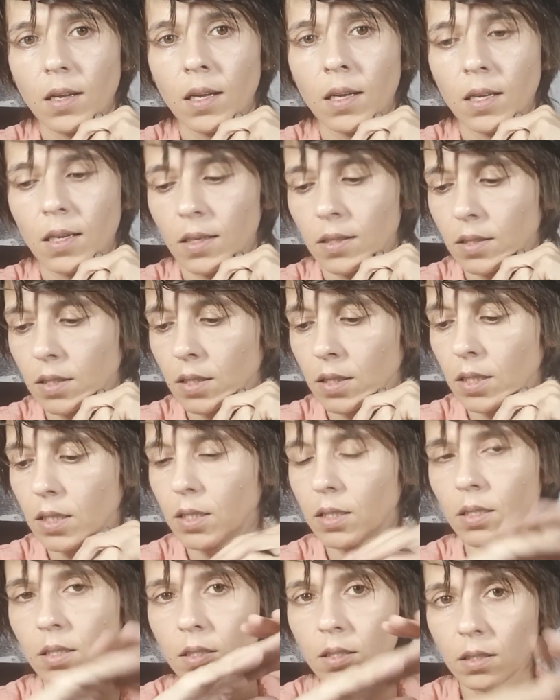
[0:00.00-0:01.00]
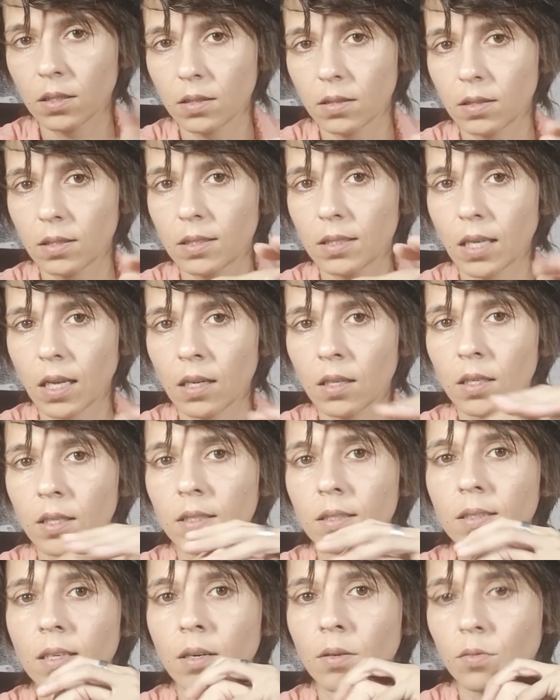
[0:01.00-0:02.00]
and you need to settle
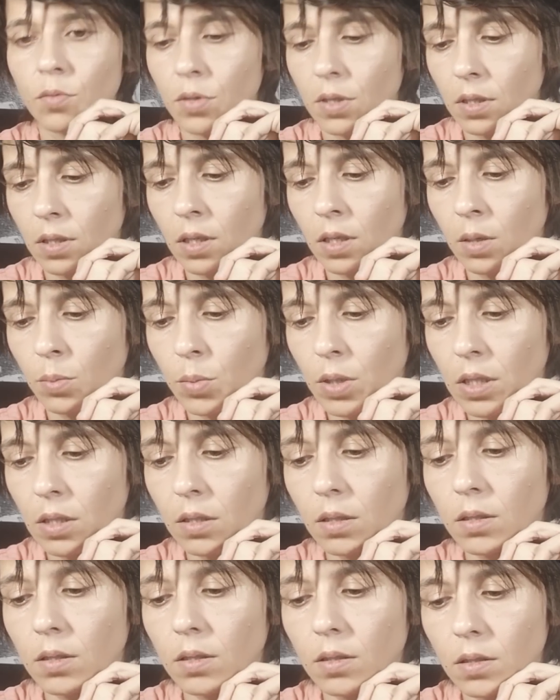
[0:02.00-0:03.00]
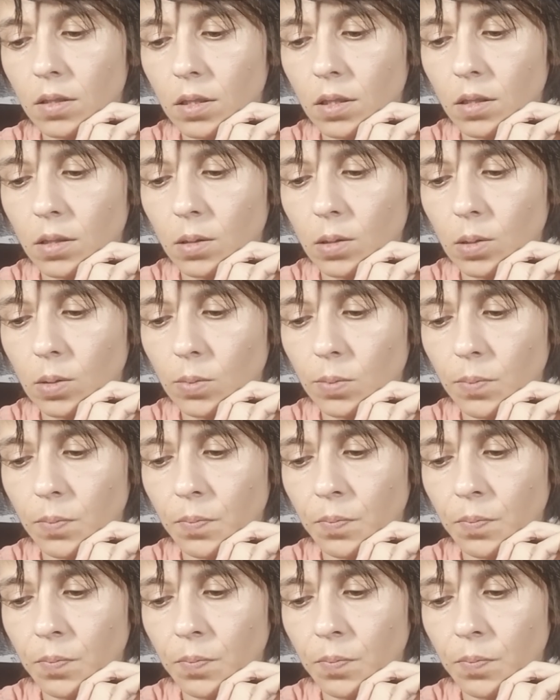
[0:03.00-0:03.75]
it down for a little bit to